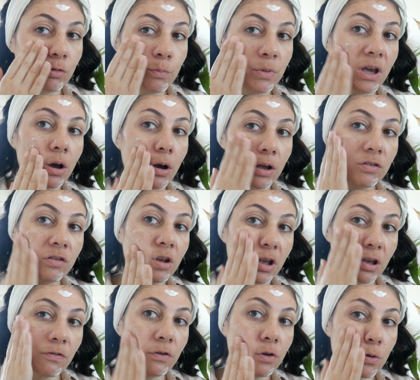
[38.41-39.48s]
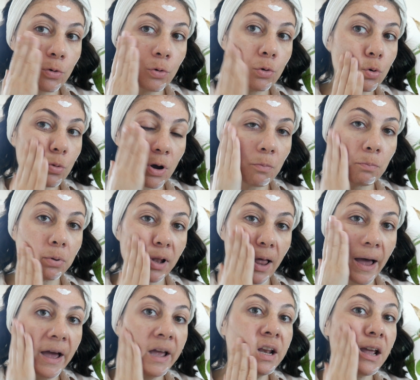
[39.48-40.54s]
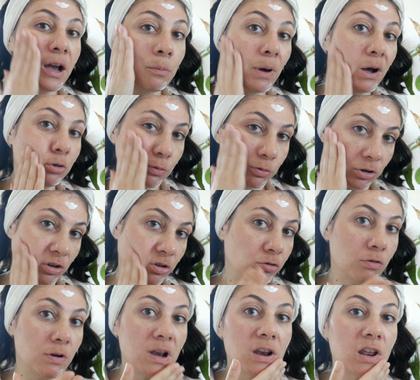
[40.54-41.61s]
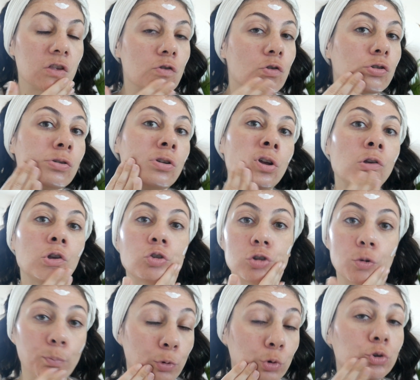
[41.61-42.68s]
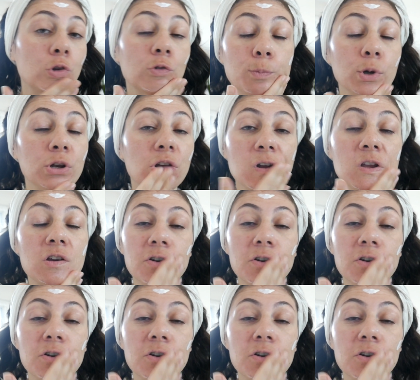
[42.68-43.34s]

because if you apply the amount of sunscreen that you're supposed to put on your